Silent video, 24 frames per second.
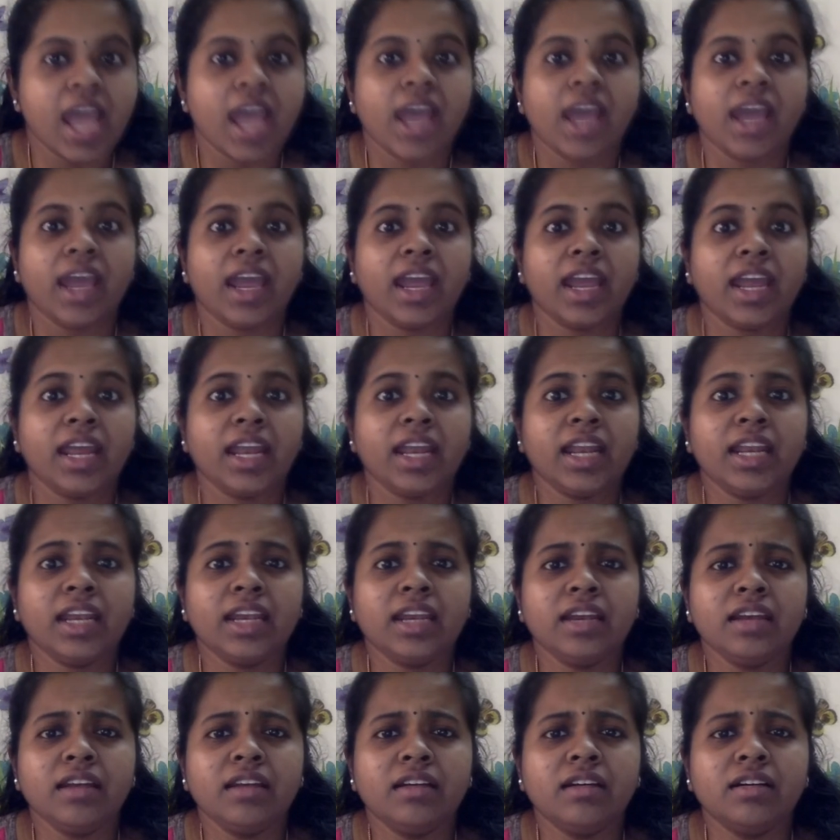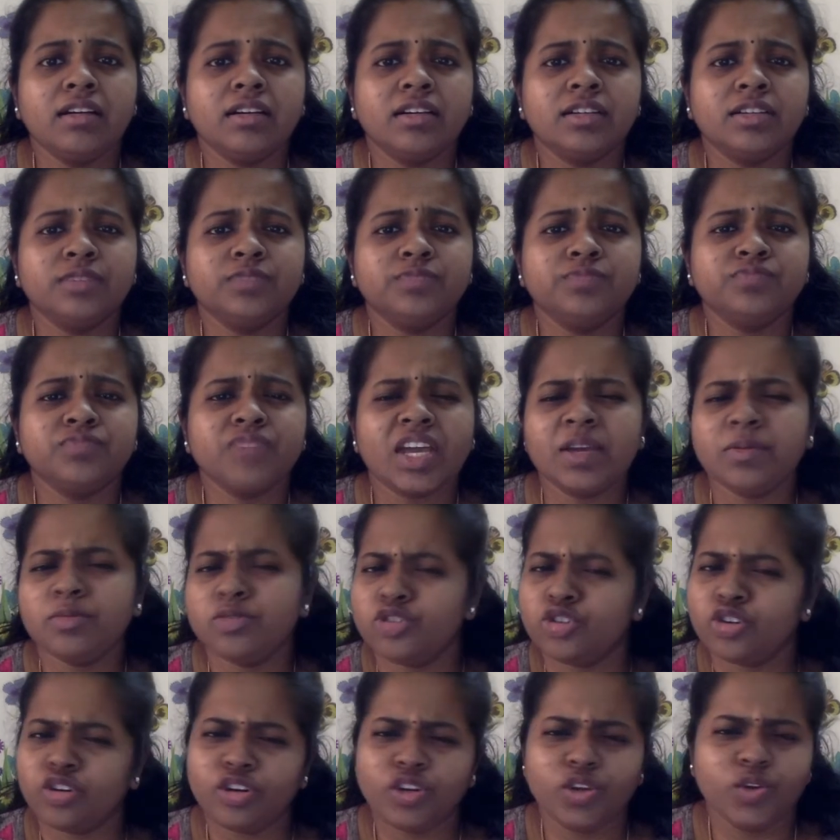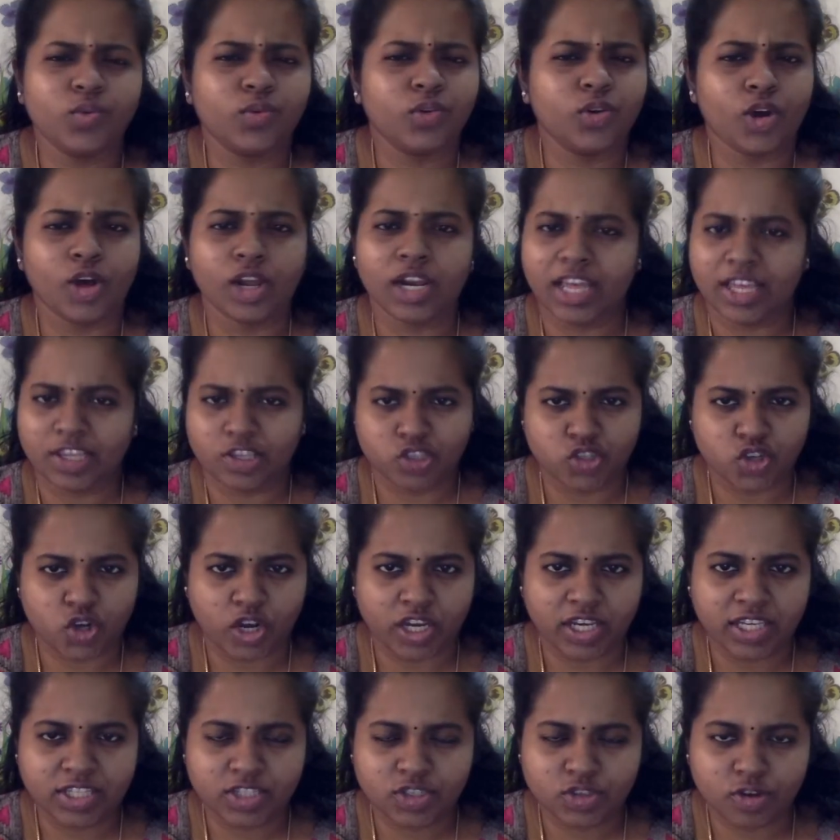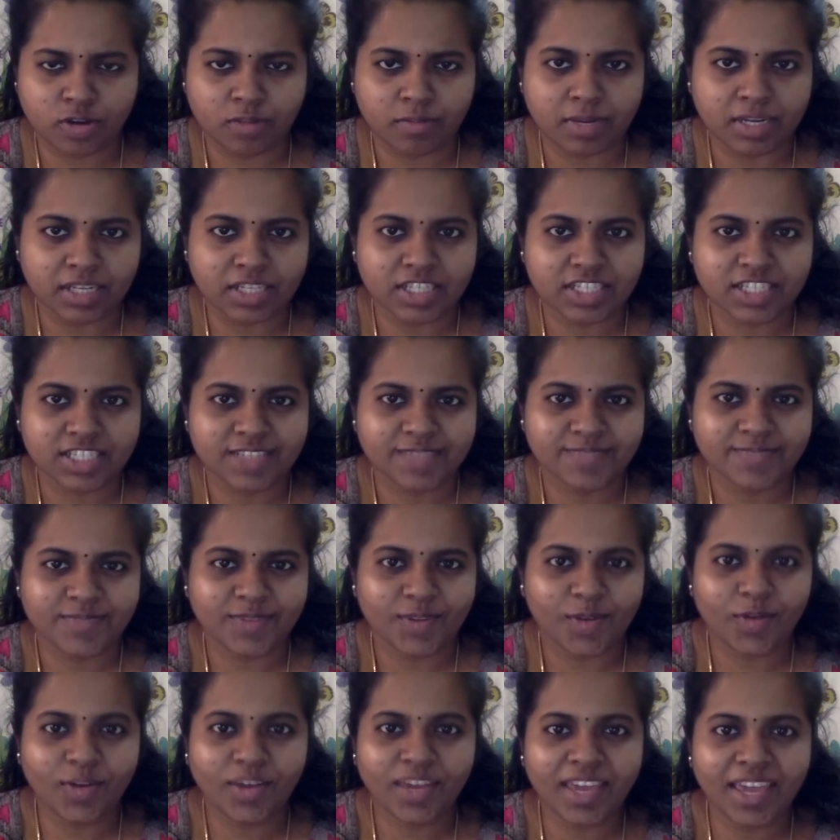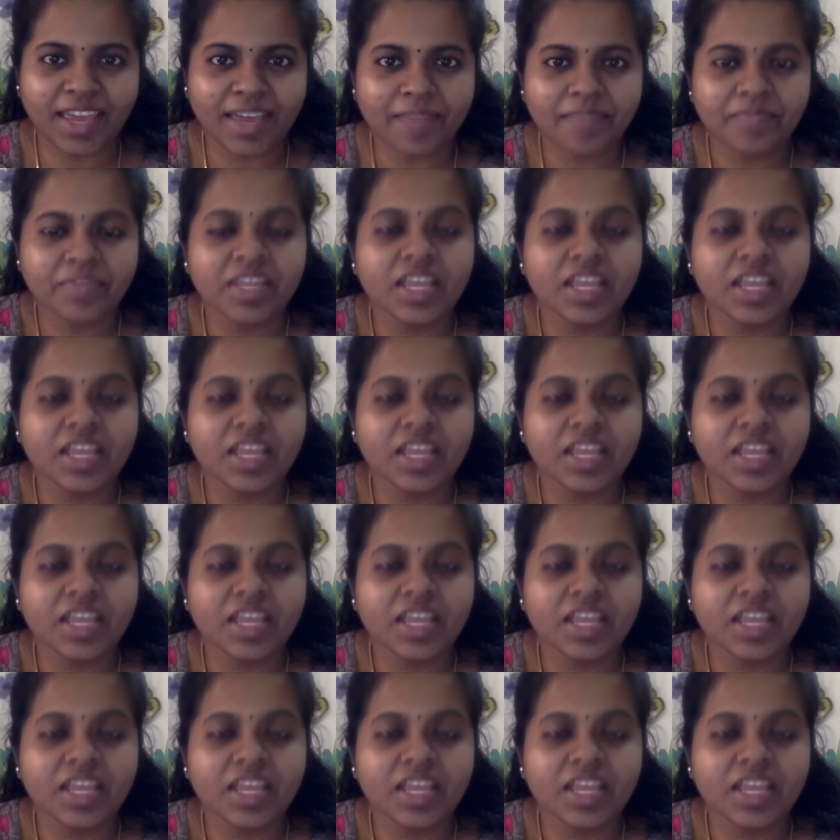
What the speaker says: And I'm sure you will all enjoy it so much. Okay?